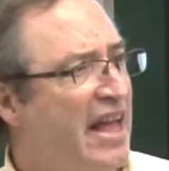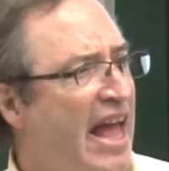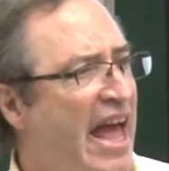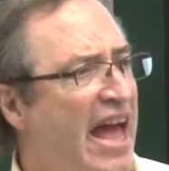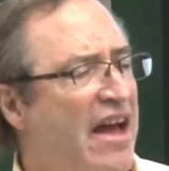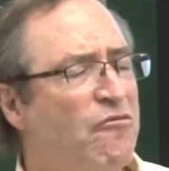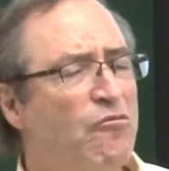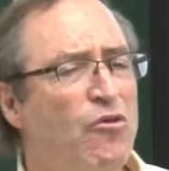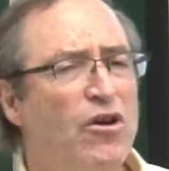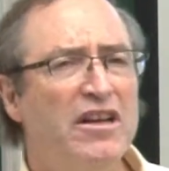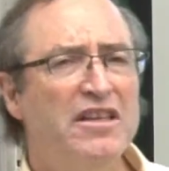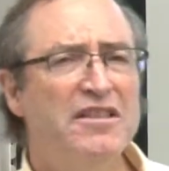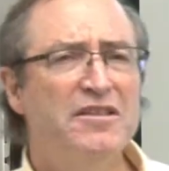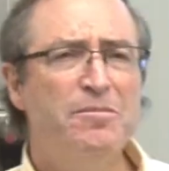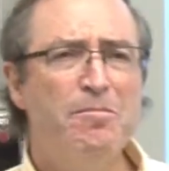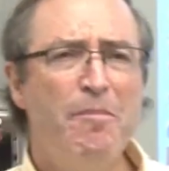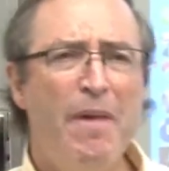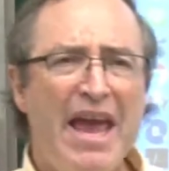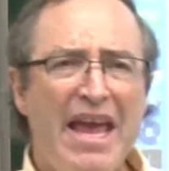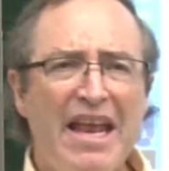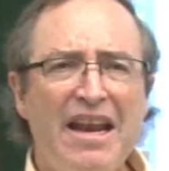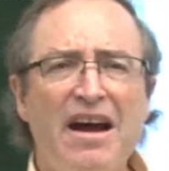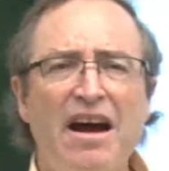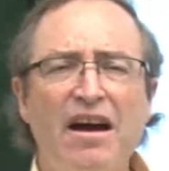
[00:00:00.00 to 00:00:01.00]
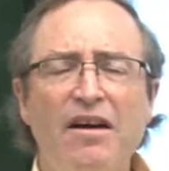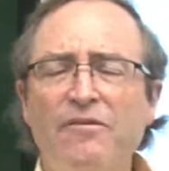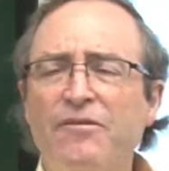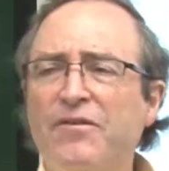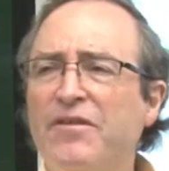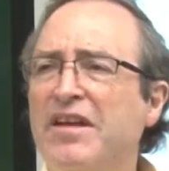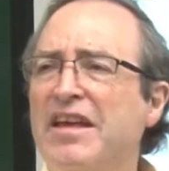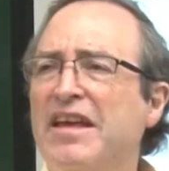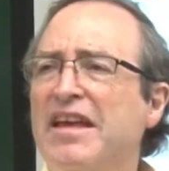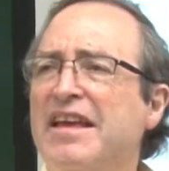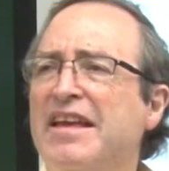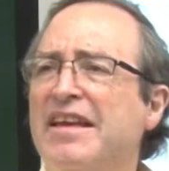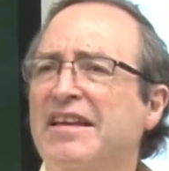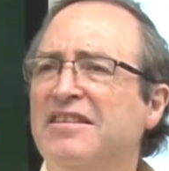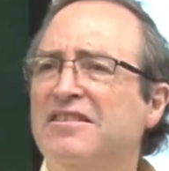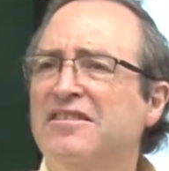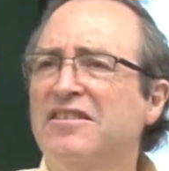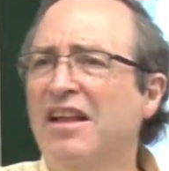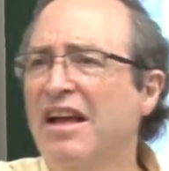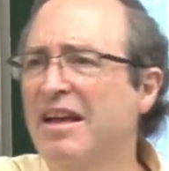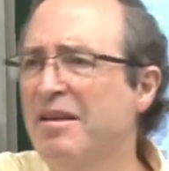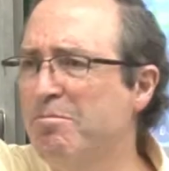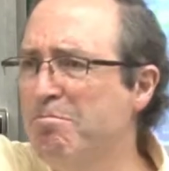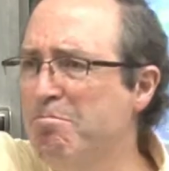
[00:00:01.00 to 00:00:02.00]
And what it's made of is
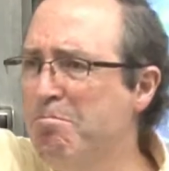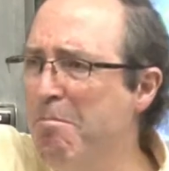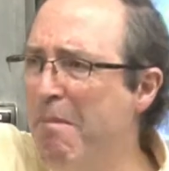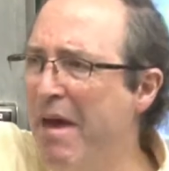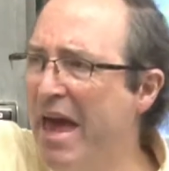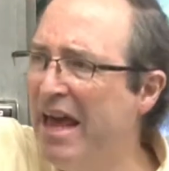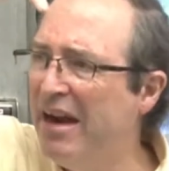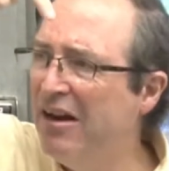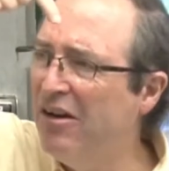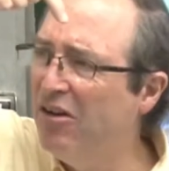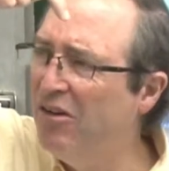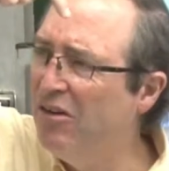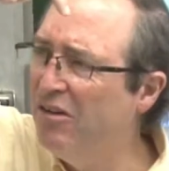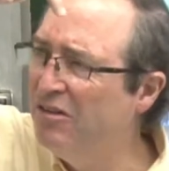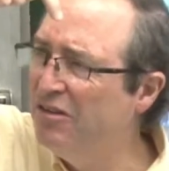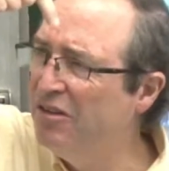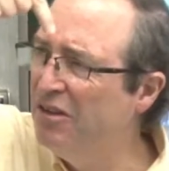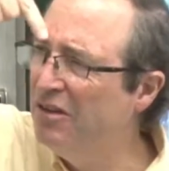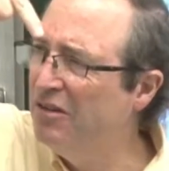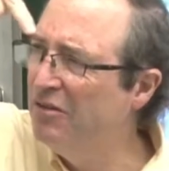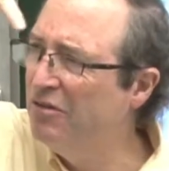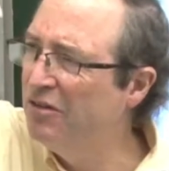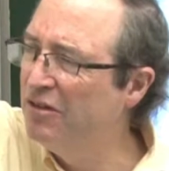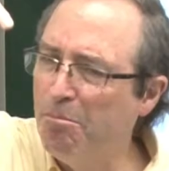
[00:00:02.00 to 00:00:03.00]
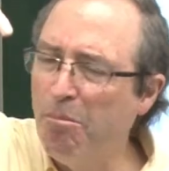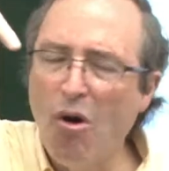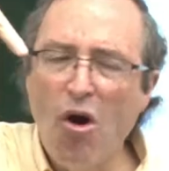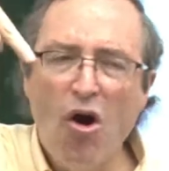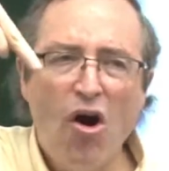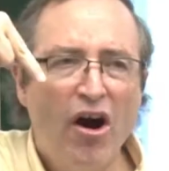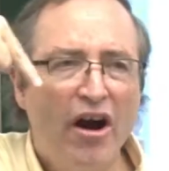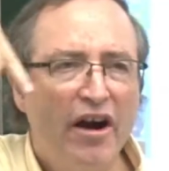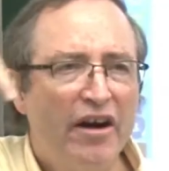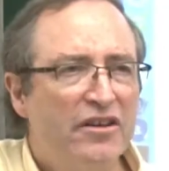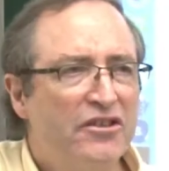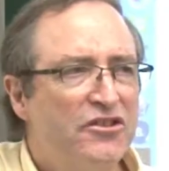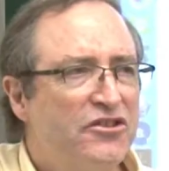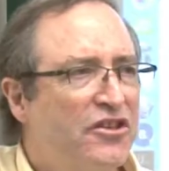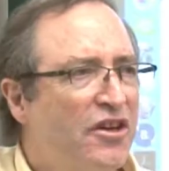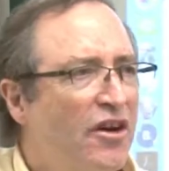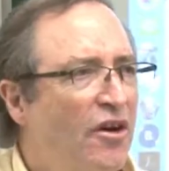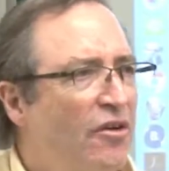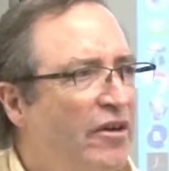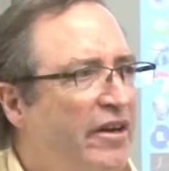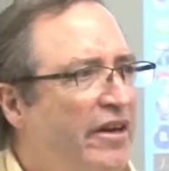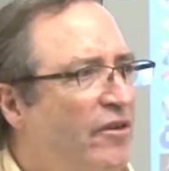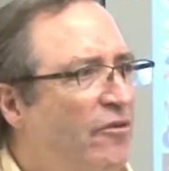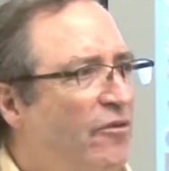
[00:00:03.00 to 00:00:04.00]
like metal bars
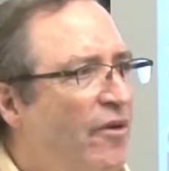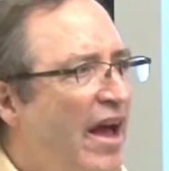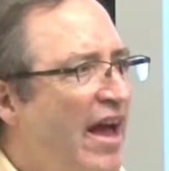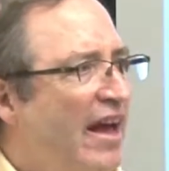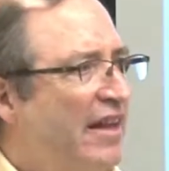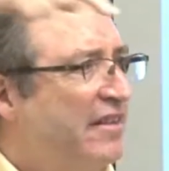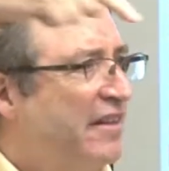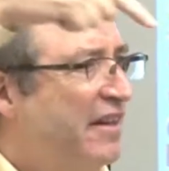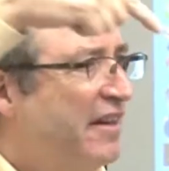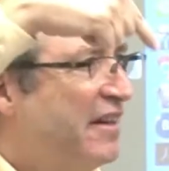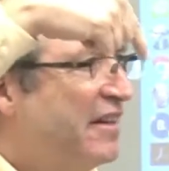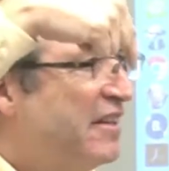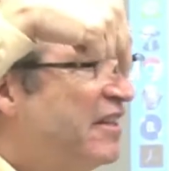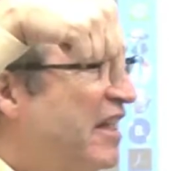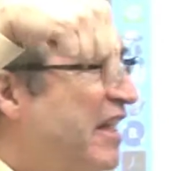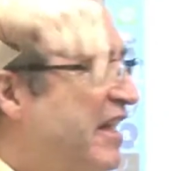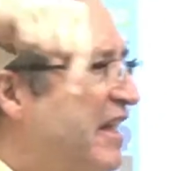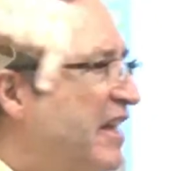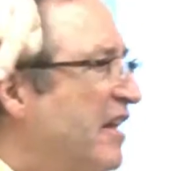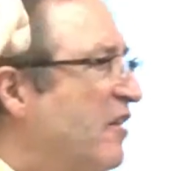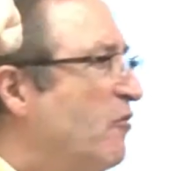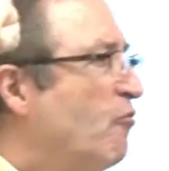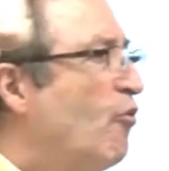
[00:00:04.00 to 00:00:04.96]
going around in a